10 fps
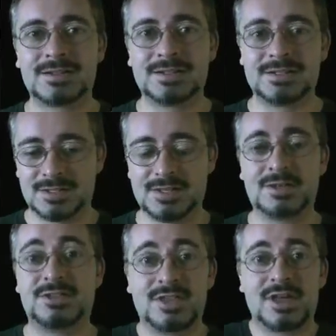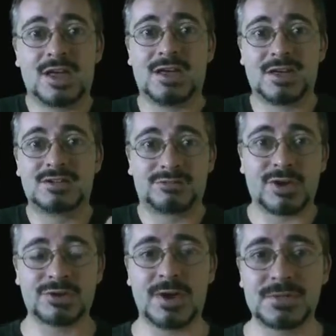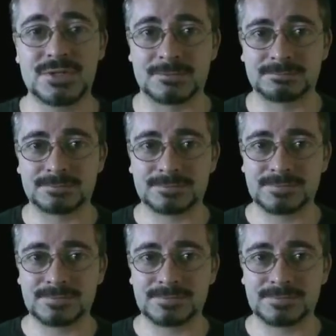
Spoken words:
a default option?